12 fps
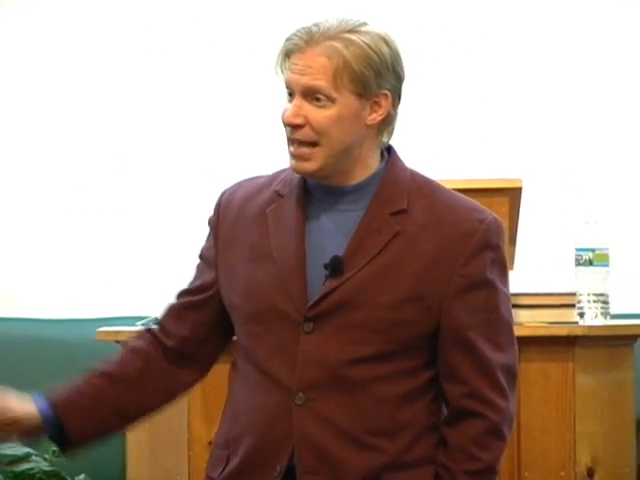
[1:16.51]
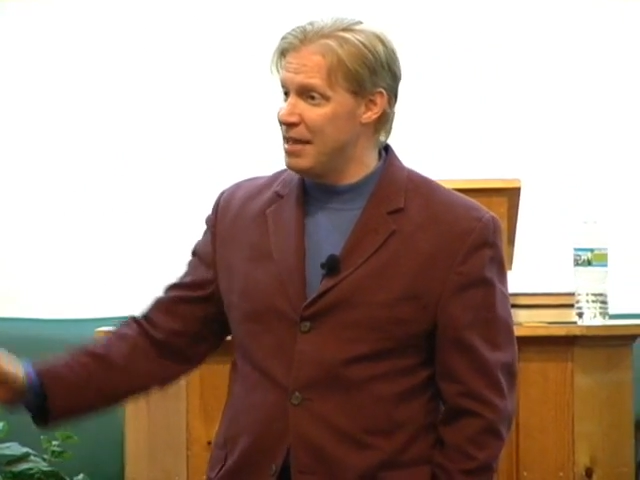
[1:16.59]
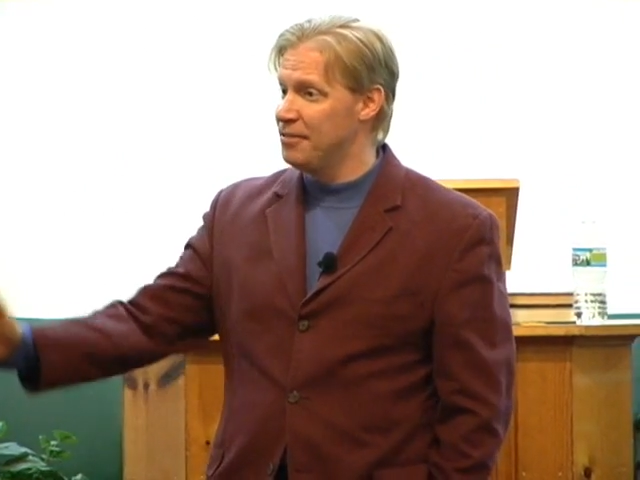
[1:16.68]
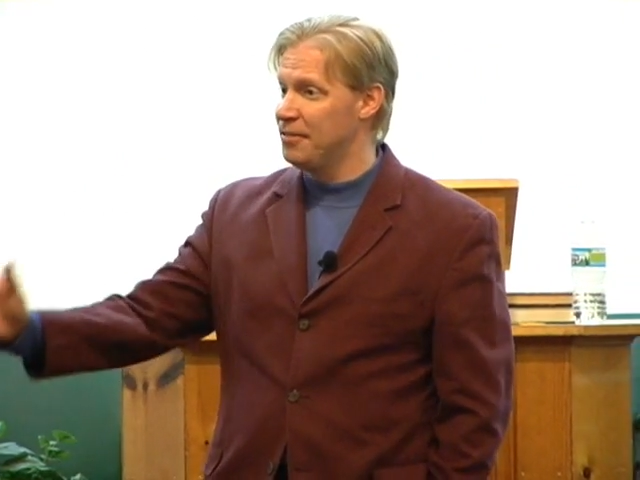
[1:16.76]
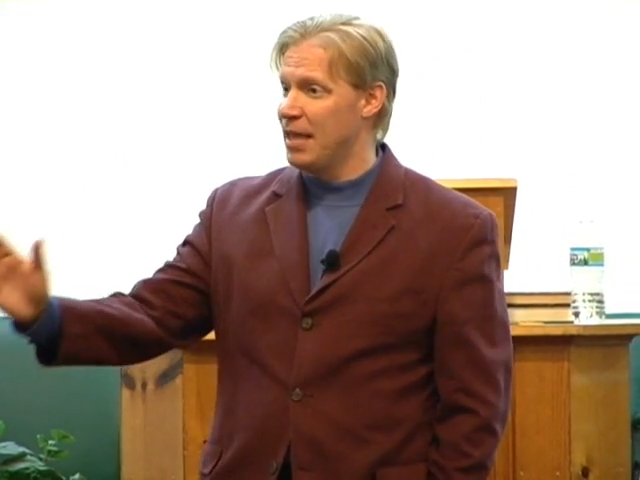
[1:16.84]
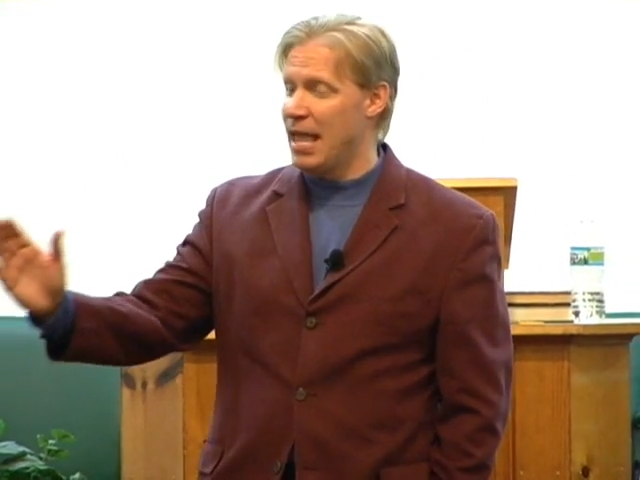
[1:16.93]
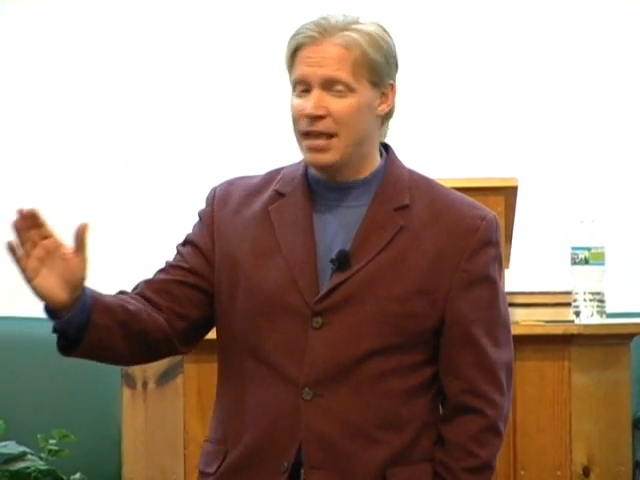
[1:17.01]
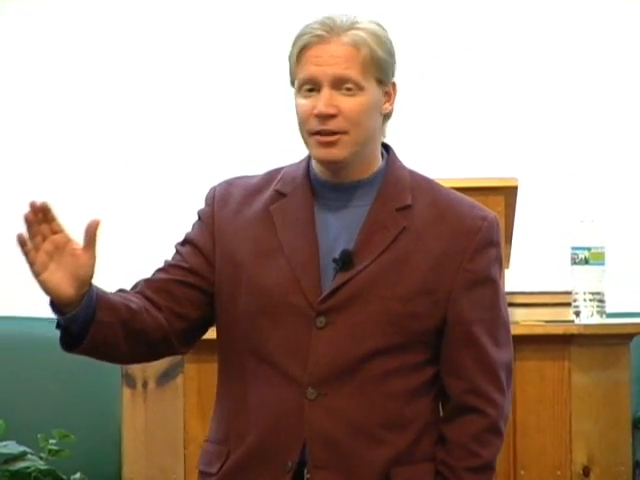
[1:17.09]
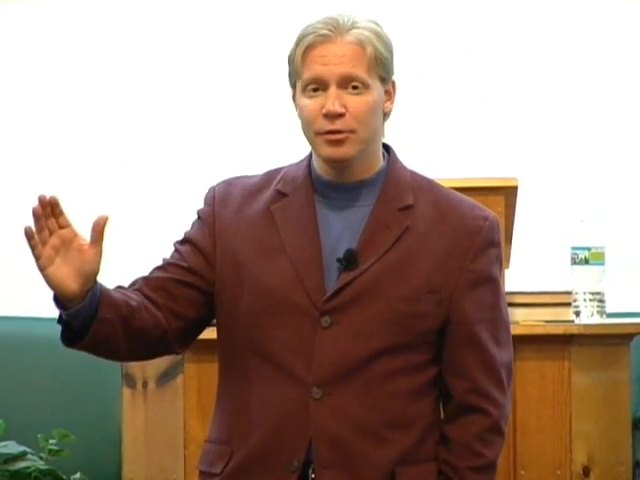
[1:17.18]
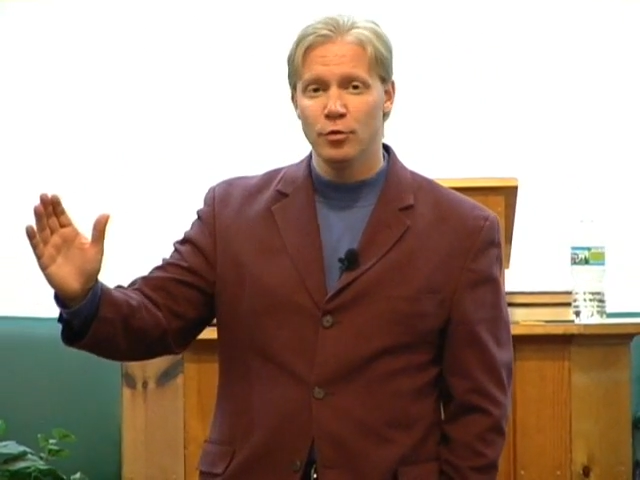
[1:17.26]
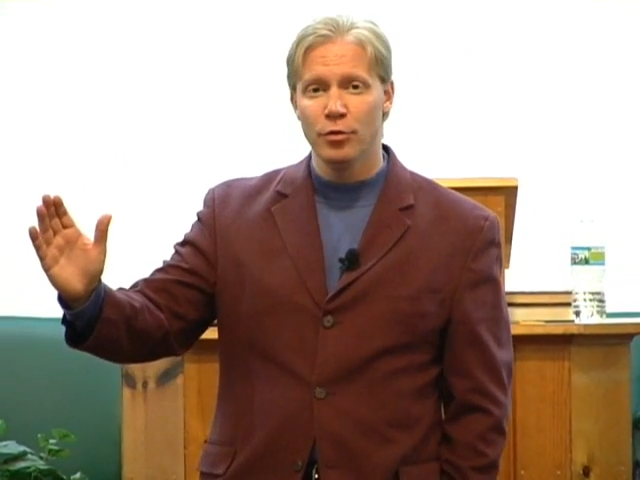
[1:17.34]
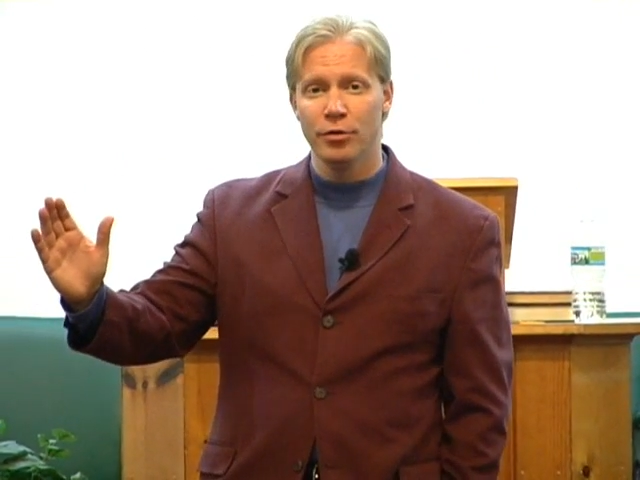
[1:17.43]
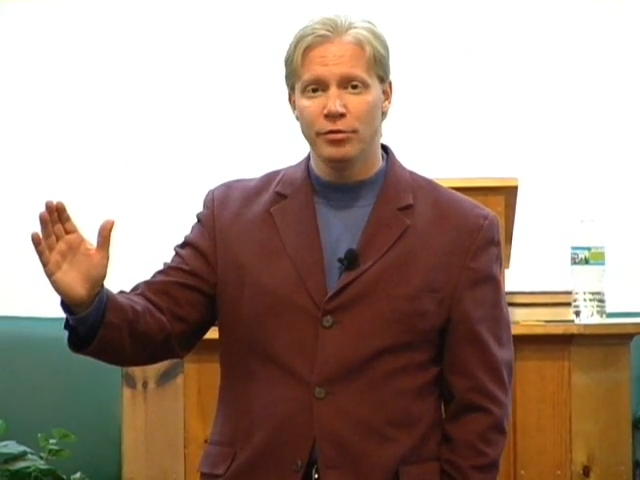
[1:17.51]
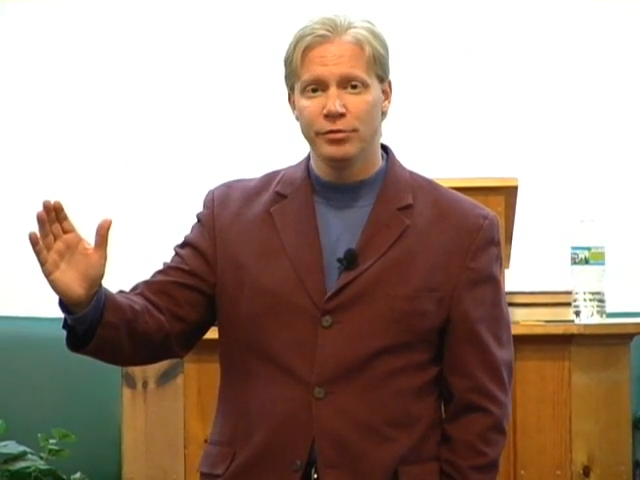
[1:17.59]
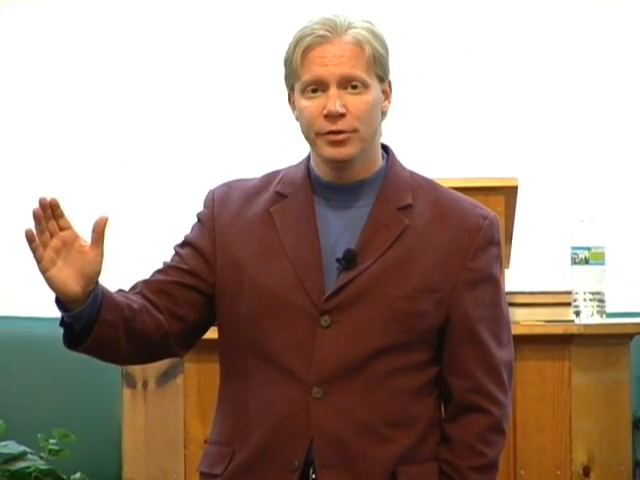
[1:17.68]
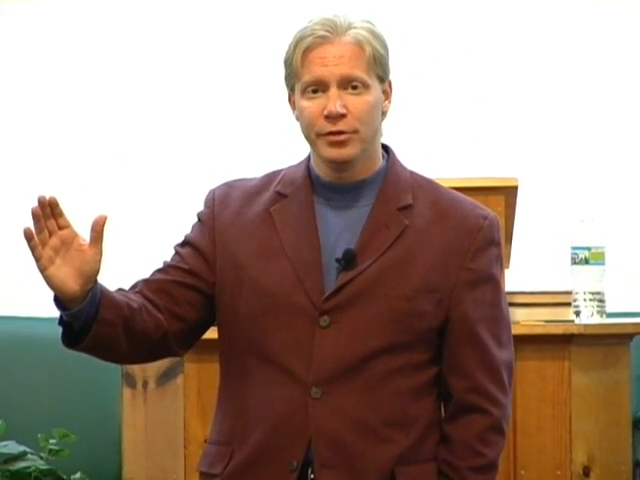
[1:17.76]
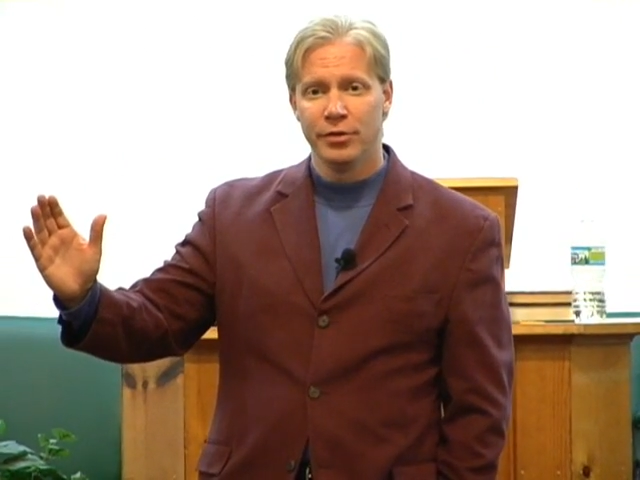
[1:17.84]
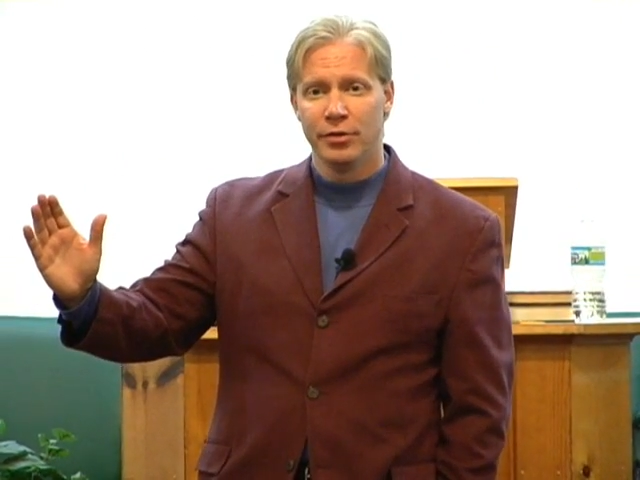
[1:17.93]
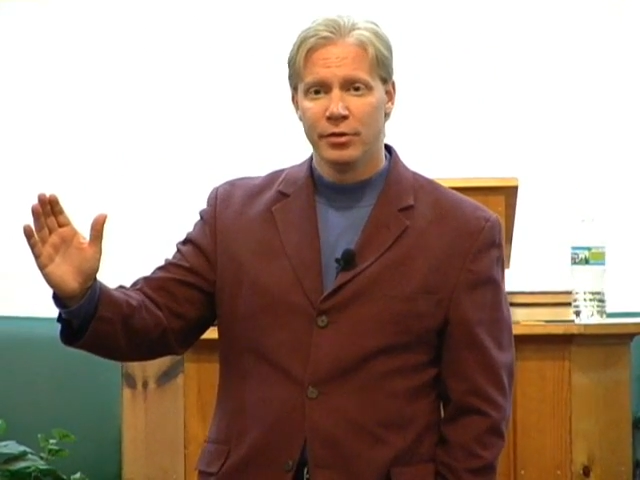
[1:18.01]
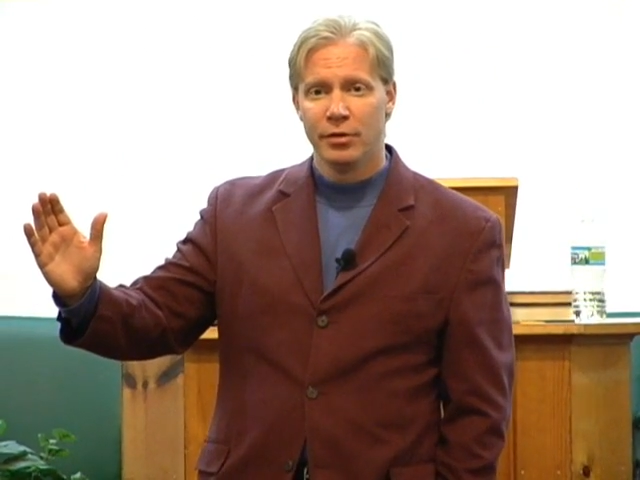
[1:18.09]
death entered the world,